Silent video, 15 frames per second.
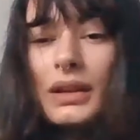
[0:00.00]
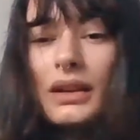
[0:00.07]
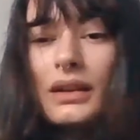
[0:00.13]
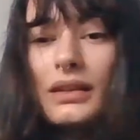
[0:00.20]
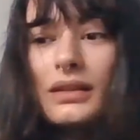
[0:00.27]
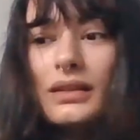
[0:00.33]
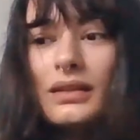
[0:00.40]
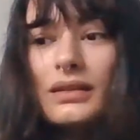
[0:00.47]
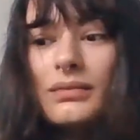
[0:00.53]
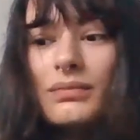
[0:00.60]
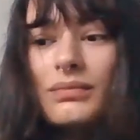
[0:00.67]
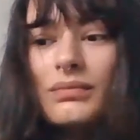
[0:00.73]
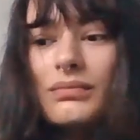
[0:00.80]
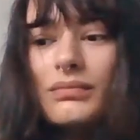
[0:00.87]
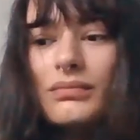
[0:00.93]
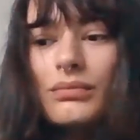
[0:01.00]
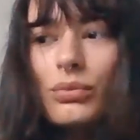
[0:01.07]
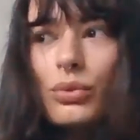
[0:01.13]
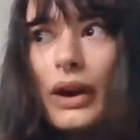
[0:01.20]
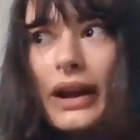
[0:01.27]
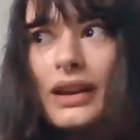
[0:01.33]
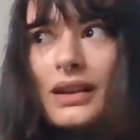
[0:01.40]
of years
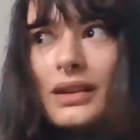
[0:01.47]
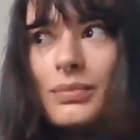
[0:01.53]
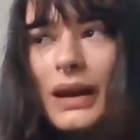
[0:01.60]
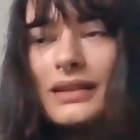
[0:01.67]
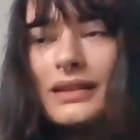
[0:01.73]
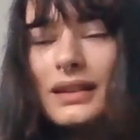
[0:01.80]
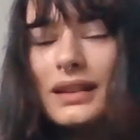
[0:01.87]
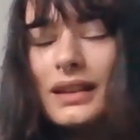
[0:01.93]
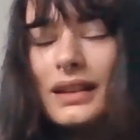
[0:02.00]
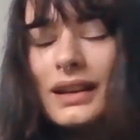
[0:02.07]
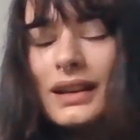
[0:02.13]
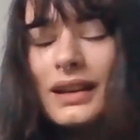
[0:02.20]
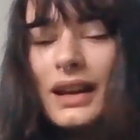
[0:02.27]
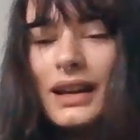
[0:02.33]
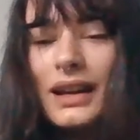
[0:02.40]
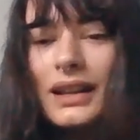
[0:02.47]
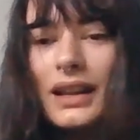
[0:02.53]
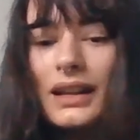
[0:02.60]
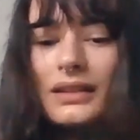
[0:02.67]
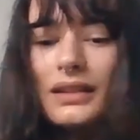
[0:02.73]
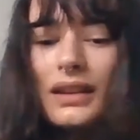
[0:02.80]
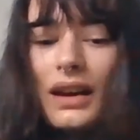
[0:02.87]
break basically, and
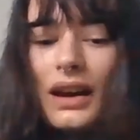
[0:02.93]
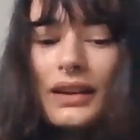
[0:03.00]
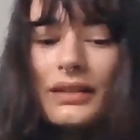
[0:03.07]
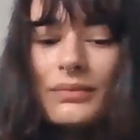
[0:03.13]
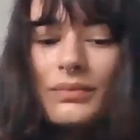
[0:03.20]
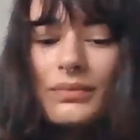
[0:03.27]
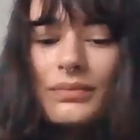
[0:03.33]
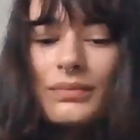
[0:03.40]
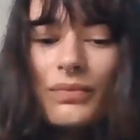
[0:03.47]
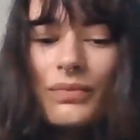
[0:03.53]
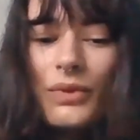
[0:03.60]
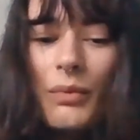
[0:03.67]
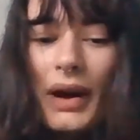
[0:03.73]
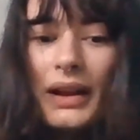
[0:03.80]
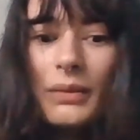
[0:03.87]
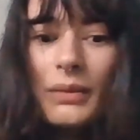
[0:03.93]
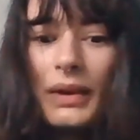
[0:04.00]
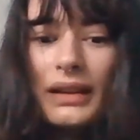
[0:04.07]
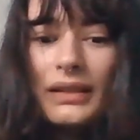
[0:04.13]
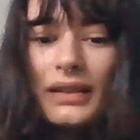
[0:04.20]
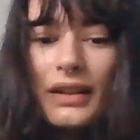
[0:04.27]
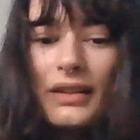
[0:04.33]
then I reminded
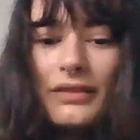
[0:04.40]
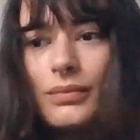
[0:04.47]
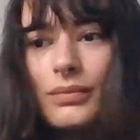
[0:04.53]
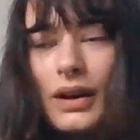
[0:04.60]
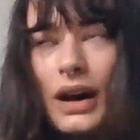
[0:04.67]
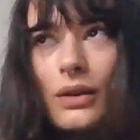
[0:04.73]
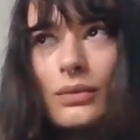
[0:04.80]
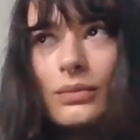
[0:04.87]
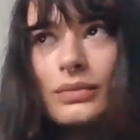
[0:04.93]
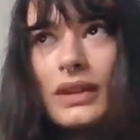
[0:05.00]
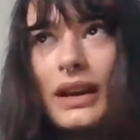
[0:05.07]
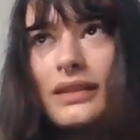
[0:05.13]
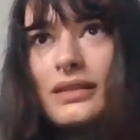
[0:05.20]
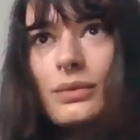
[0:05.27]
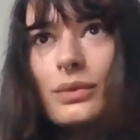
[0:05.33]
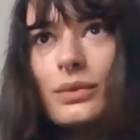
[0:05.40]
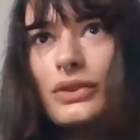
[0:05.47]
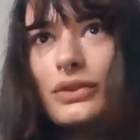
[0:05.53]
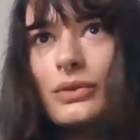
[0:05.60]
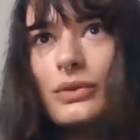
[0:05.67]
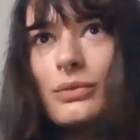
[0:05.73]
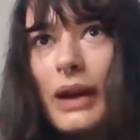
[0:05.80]
myself how nice it was
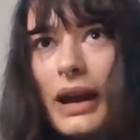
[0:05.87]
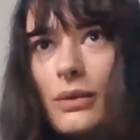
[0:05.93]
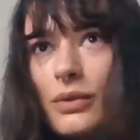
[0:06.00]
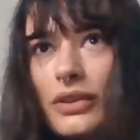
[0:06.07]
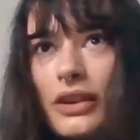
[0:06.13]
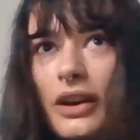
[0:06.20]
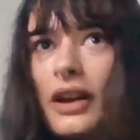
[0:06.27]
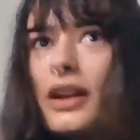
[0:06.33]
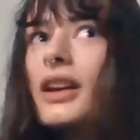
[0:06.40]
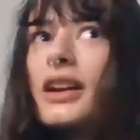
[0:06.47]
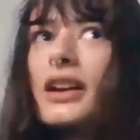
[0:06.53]
to paint with her,